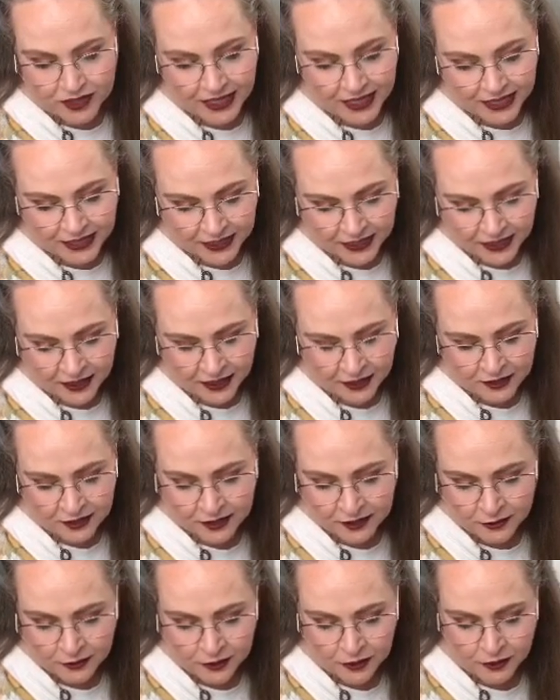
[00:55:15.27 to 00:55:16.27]
Canada uh,
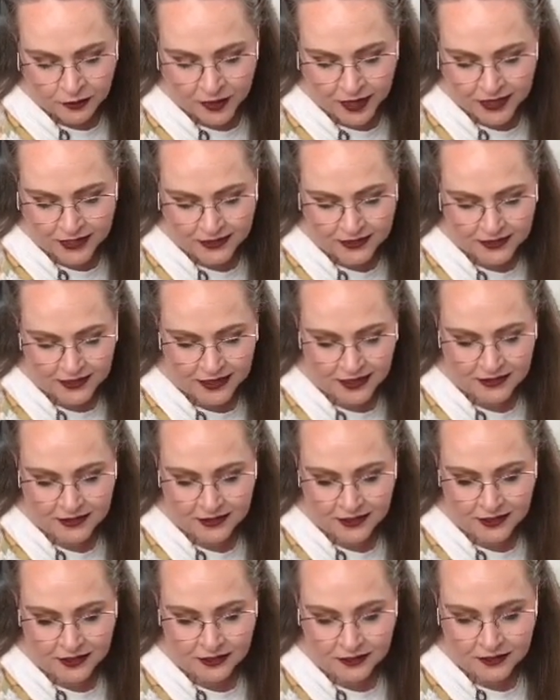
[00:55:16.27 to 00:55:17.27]
to U.S. as a
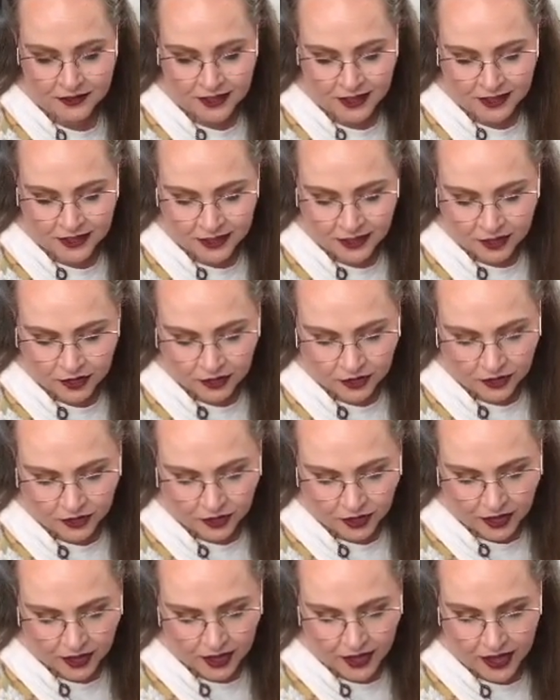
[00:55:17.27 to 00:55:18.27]
little tiny girl,
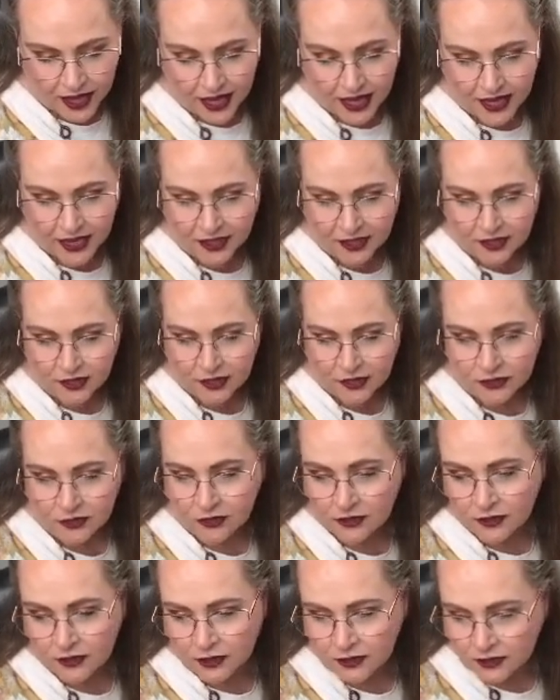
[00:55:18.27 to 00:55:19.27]
and your
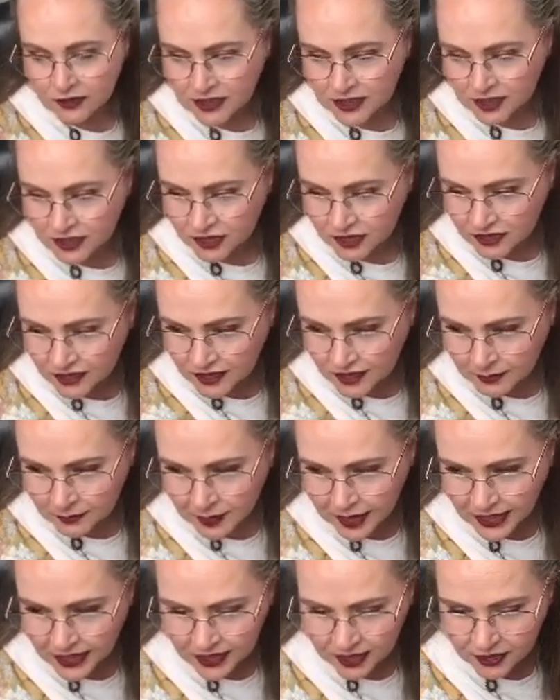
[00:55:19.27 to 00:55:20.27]
your teachers get
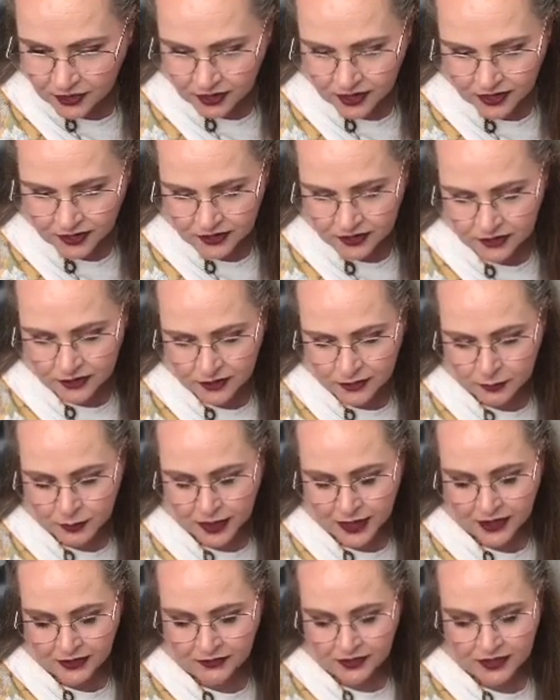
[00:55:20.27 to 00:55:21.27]
mad at you because you
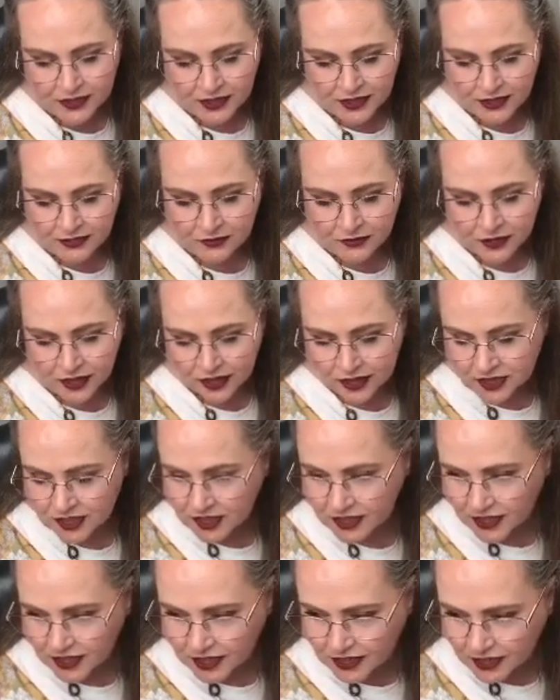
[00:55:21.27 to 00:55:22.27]
spell everything French
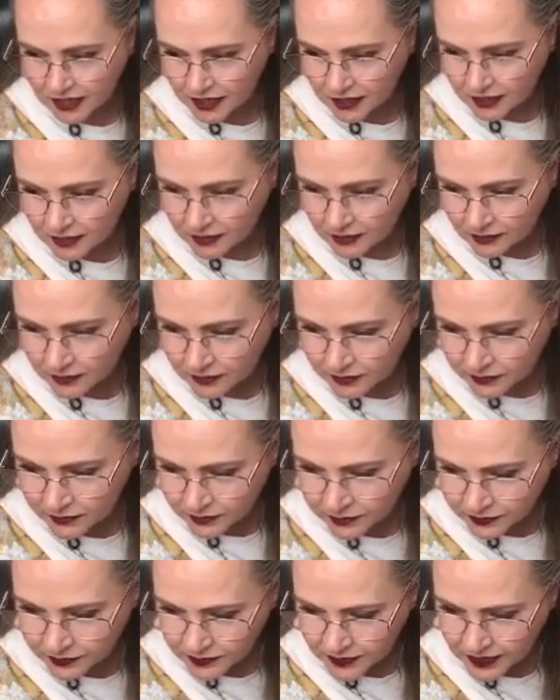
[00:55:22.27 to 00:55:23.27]
Canadian,
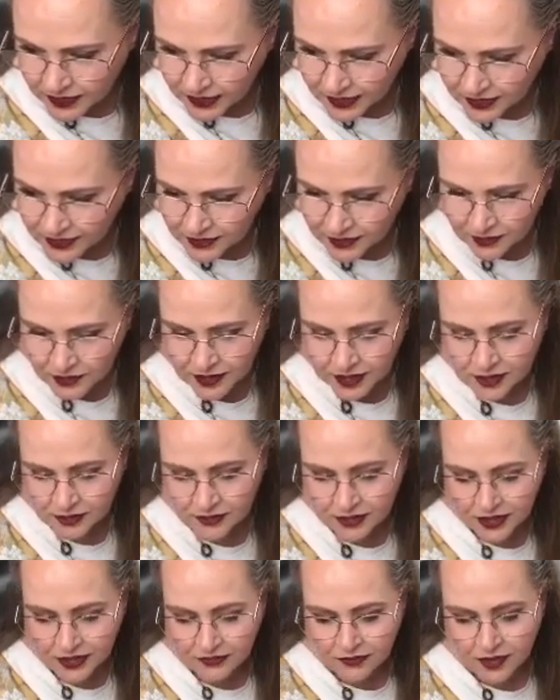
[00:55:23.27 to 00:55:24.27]
and so then you
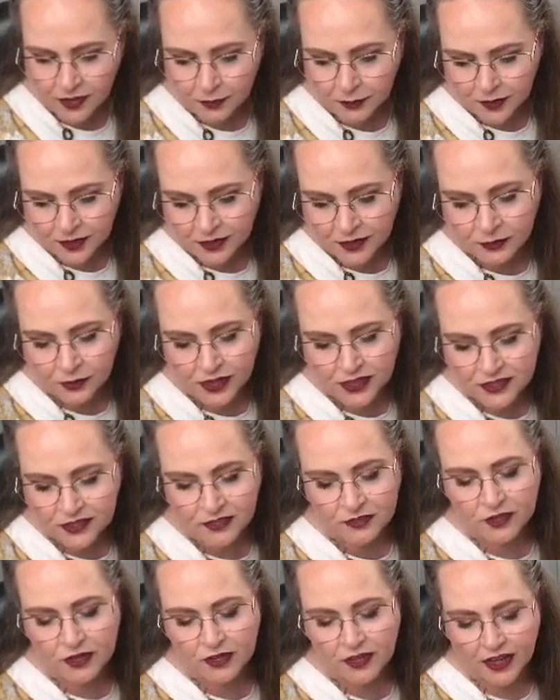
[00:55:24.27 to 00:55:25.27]
give up, and the rest
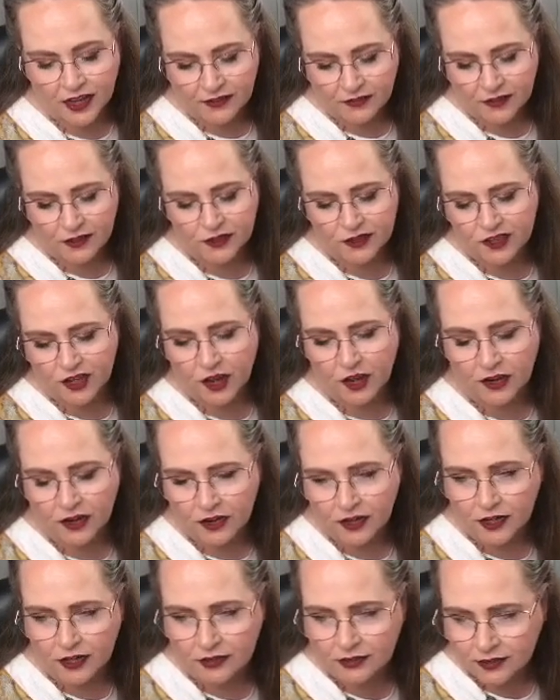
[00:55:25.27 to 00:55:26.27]
of your life you're
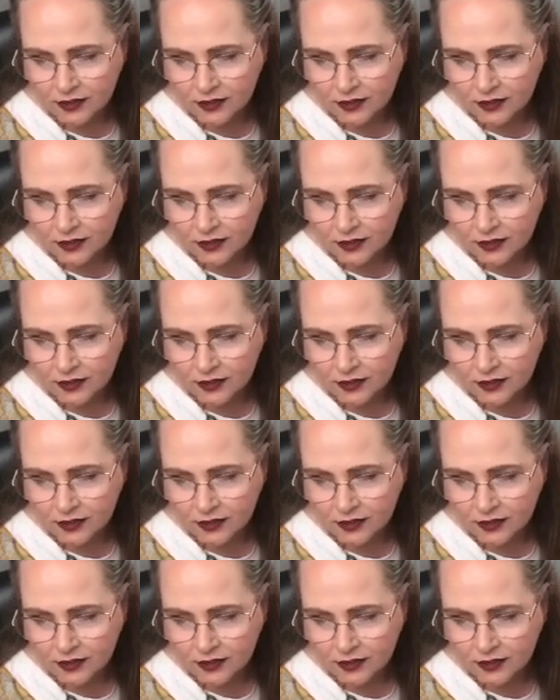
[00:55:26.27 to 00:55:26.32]
scarred.